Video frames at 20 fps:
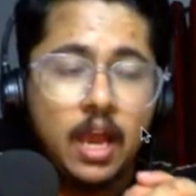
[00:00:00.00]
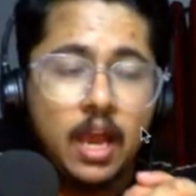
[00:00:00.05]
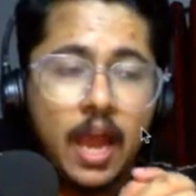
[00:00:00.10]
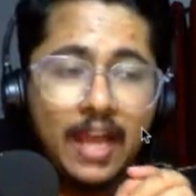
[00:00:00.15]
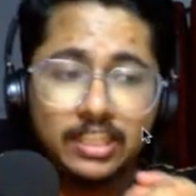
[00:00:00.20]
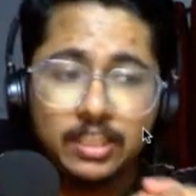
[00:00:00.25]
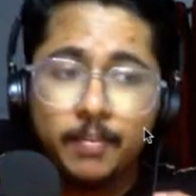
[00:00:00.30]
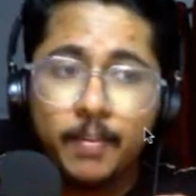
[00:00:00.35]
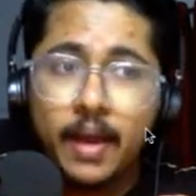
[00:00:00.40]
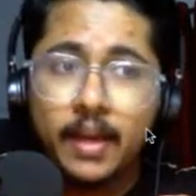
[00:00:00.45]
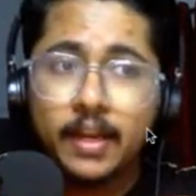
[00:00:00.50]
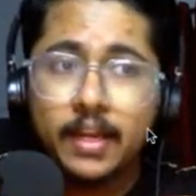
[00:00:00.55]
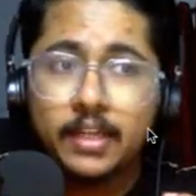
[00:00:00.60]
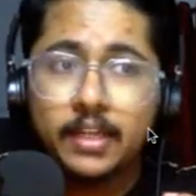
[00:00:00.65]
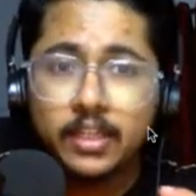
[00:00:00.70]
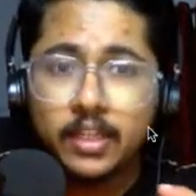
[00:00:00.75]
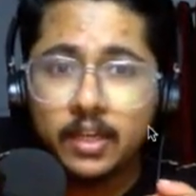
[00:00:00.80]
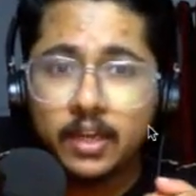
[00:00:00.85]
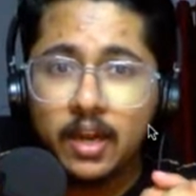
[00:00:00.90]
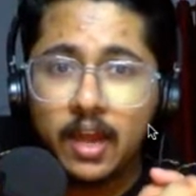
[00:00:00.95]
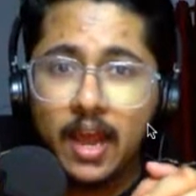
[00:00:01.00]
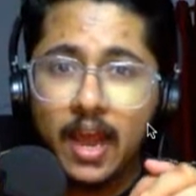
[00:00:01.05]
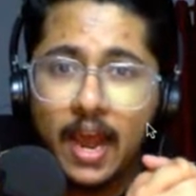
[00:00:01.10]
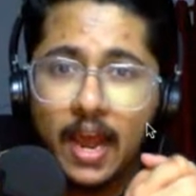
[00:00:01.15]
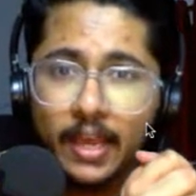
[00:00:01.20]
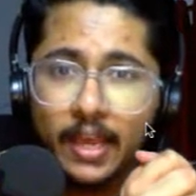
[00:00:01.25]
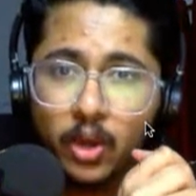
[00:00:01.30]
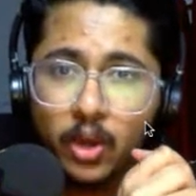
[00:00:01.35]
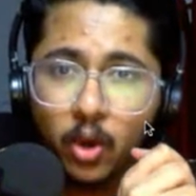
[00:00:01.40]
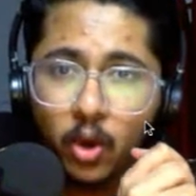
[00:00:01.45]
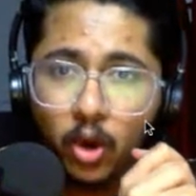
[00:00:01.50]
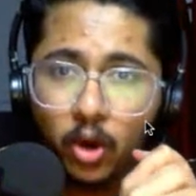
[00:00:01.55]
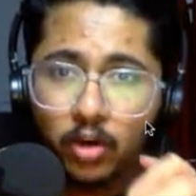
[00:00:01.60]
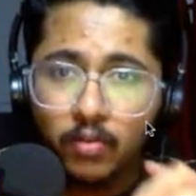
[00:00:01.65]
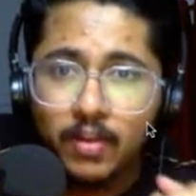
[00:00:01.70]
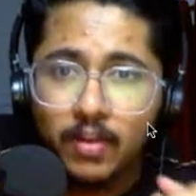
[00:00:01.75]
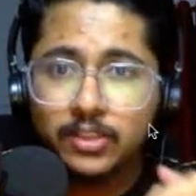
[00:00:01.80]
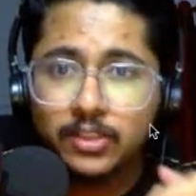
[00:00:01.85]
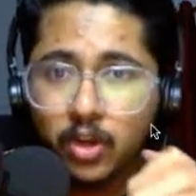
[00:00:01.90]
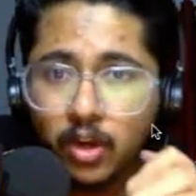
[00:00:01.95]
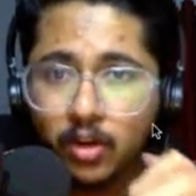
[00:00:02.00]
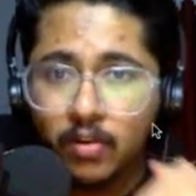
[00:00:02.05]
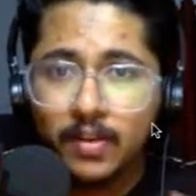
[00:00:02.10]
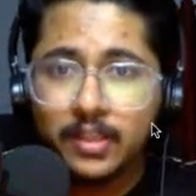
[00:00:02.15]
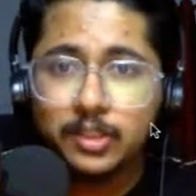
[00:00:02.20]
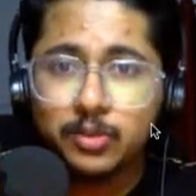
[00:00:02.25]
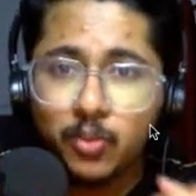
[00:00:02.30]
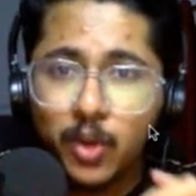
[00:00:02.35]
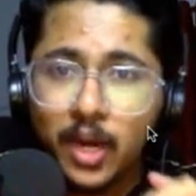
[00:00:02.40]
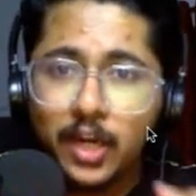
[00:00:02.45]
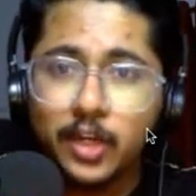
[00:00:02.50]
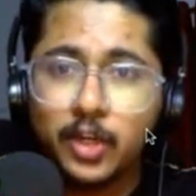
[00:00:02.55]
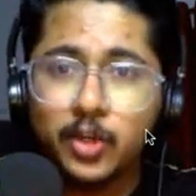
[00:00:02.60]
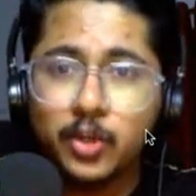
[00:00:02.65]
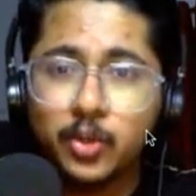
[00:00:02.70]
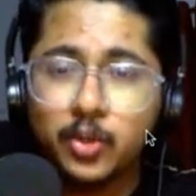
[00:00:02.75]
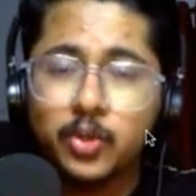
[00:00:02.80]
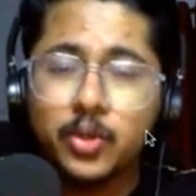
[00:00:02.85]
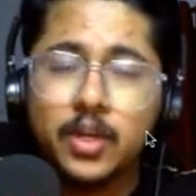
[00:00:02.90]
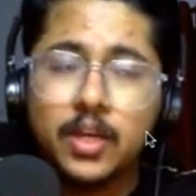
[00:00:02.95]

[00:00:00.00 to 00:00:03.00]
as a marketer, I always want to